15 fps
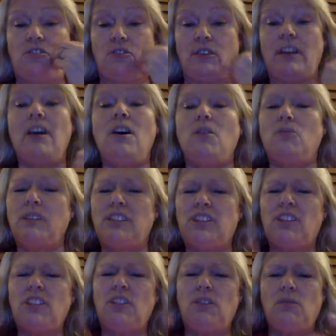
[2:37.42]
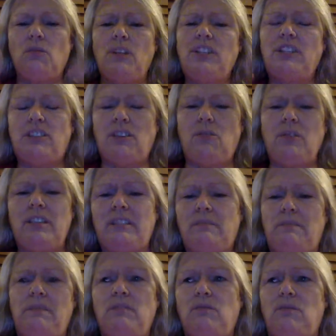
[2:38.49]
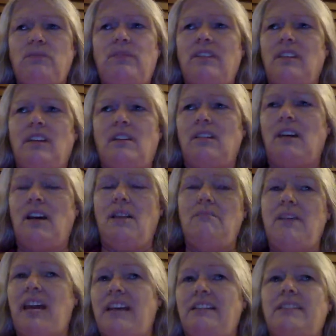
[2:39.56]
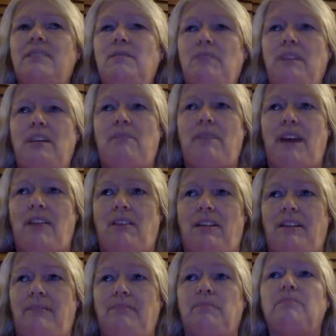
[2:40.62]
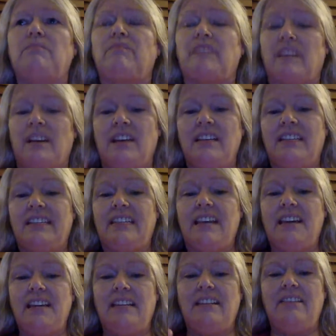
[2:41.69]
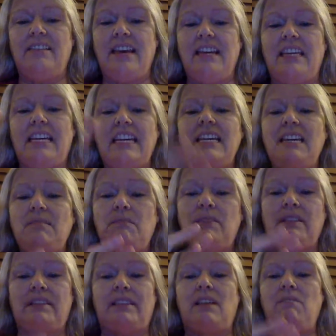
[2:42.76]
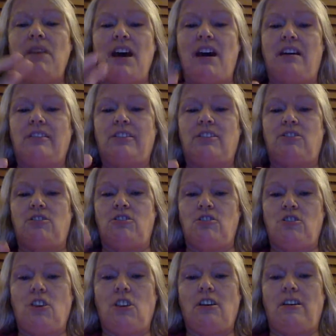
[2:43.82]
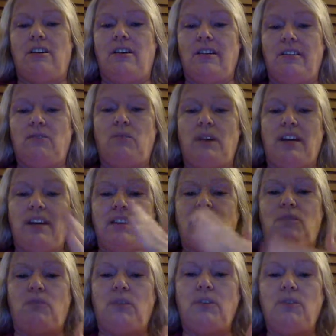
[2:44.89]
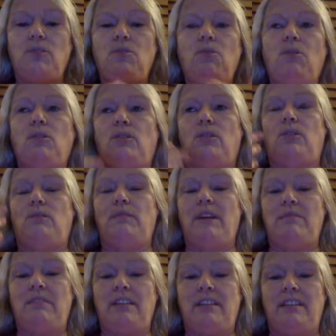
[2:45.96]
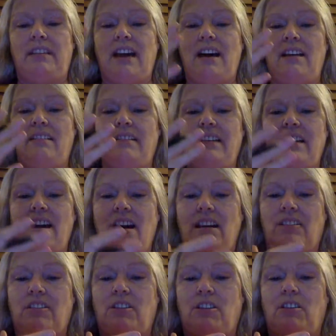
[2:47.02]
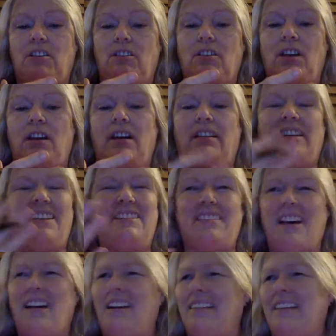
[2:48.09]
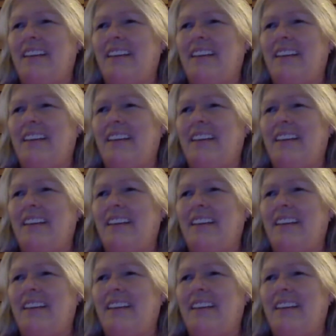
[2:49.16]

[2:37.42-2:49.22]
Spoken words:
Story, which has always amazed me about it, is they keep some actors all the way through, or maybe the actor, like I